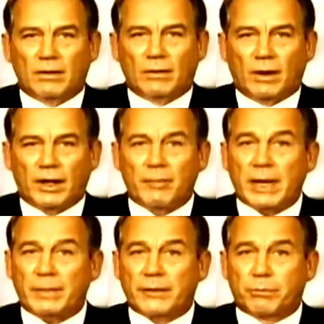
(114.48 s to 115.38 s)
Well, it
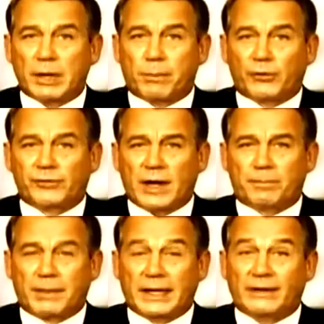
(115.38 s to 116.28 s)
may be
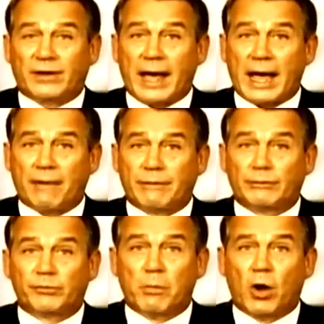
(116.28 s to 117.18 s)
3%, but it's half
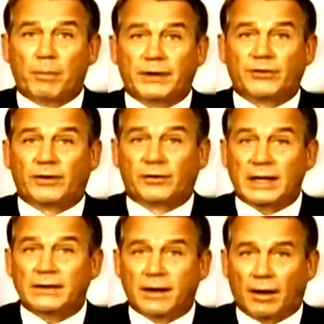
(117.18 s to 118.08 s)
of small business
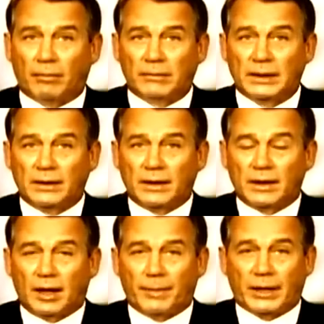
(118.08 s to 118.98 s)
income.
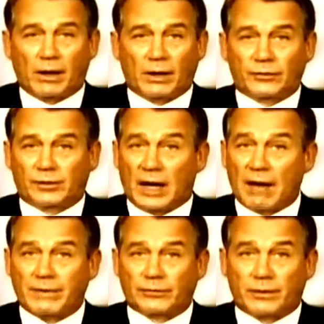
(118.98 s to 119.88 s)
Because
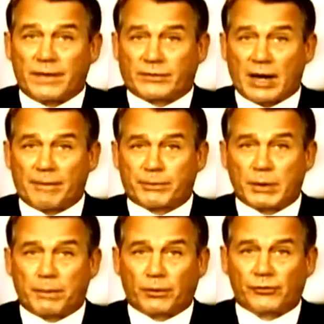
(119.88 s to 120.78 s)
obviously the top
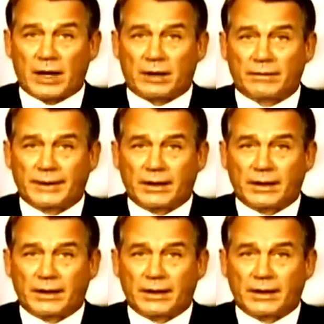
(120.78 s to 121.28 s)
3%